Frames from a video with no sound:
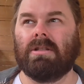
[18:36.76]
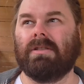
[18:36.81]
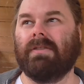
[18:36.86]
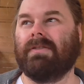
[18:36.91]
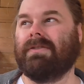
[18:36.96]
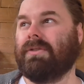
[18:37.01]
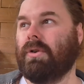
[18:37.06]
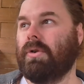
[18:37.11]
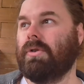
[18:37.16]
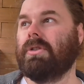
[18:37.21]

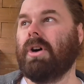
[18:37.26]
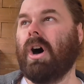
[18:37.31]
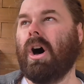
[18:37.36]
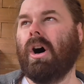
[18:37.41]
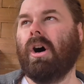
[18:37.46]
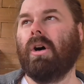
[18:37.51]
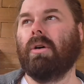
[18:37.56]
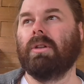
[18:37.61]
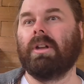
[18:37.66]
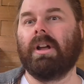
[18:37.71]
fruit the
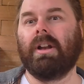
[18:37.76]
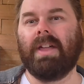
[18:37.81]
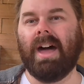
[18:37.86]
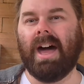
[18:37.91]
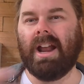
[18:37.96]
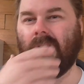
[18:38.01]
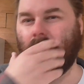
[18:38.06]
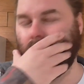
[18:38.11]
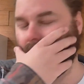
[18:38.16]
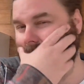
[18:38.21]
whole lot of
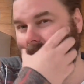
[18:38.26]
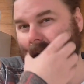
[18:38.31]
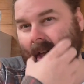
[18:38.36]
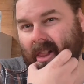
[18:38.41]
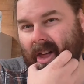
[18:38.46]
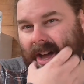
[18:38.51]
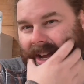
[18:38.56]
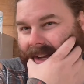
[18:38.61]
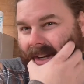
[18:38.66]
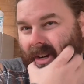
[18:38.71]
that. And I
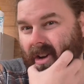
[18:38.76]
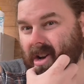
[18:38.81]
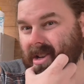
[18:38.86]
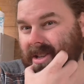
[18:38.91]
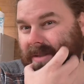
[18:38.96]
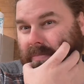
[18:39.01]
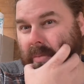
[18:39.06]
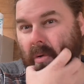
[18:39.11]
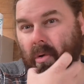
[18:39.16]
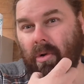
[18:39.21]
like a
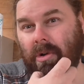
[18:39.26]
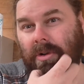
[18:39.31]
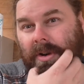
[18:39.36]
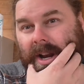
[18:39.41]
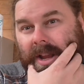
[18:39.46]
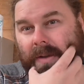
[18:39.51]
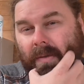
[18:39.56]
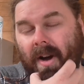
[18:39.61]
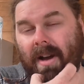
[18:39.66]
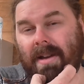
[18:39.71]
nice porter
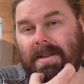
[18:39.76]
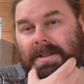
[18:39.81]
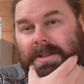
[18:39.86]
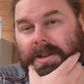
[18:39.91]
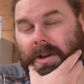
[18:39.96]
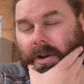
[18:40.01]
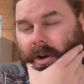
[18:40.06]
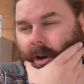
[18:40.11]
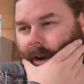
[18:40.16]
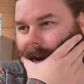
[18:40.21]
anyway,
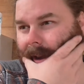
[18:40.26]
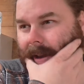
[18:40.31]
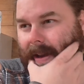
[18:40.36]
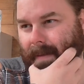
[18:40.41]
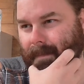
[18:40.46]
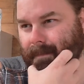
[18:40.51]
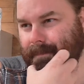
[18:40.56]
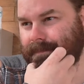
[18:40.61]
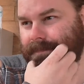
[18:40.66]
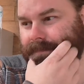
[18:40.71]
so
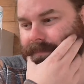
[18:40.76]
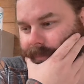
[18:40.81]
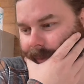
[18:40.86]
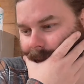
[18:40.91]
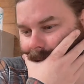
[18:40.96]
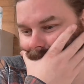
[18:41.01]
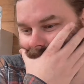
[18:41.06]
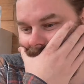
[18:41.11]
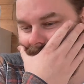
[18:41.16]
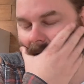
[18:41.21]

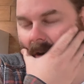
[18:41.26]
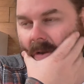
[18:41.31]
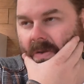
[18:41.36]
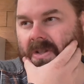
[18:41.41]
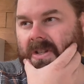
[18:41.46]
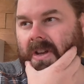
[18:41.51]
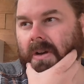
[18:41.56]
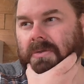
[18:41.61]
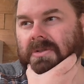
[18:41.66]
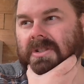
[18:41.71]

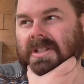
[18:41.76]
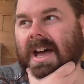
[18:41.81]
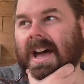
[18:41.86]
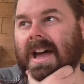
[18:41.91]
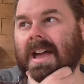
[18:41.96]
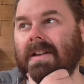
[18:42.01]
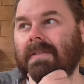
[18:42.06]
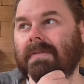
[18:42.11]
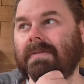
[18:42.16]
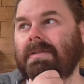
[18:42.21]
I'll
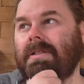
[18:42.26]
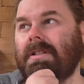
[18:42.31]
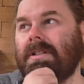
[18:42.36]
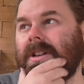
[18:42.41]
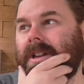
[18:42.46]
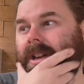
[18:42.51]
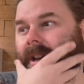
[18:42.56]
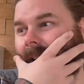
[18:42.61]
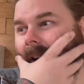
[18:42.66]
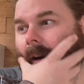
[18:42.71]
save.
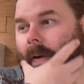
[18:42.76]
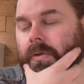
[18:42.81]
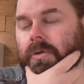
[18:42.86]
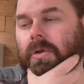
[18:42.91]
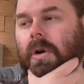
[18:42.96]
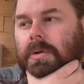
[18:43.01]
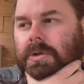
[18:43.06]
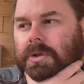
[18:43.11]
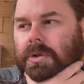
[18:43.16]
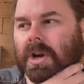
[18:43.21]

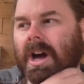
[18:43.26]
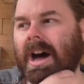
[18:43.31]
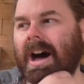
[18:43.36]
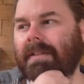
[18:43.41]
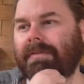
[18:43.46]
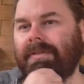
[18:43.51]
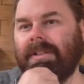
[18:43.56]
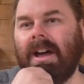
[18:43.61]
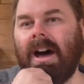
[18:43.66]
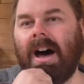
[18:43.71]
I'll do
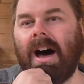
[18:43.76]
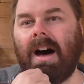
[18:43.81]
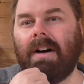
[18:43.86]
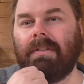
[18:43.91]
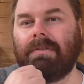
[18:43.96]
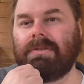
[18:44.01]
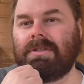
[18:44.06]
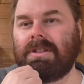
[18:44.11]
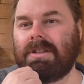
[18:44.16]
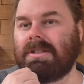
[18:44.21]
half and
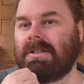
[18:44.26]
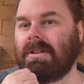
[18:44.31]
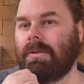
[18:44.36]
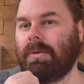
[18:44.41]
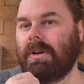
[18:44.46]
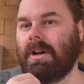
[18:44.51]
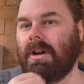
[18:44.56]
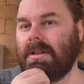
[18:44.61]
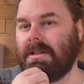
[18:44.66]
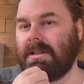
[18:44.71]
half just
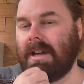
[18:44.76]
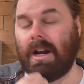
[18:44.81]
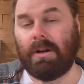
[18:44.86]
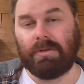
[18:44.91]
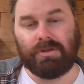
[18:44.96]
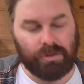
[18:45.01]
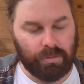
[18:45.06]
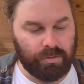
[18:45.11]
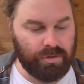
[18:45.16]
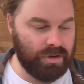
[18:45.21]
so we don't. And
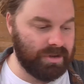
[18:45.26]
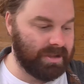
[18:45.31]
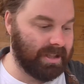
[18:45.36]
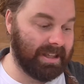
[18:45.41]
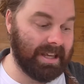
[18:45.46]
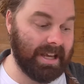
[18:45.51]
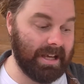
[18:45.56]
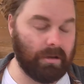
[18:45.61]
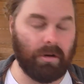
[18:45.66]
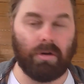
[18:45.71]
I'll still use the
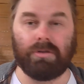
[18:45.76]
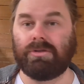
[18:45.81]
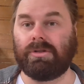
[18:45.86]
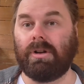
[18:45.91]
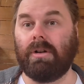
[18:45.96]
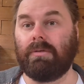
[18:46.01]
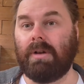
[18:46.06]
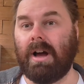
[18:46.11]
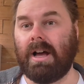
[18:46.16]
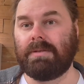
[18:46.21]
kilo
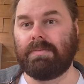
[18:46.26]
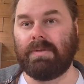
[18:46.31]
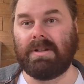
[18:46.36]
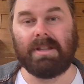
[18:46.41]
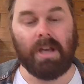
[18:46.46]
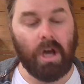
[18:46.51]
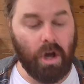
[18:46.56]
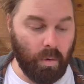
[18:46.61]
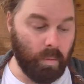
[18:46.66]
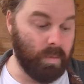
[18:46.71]
of
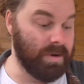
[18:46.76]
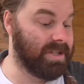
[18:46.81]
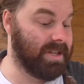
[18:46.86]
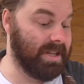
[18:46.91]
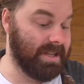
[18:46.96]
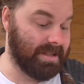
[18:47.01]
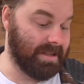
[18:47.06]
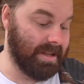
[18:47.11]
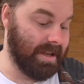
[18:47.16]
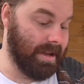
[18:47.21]
raspberries, which
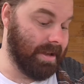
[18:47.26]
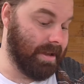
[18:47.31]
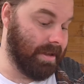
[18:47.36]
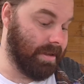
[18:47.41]
is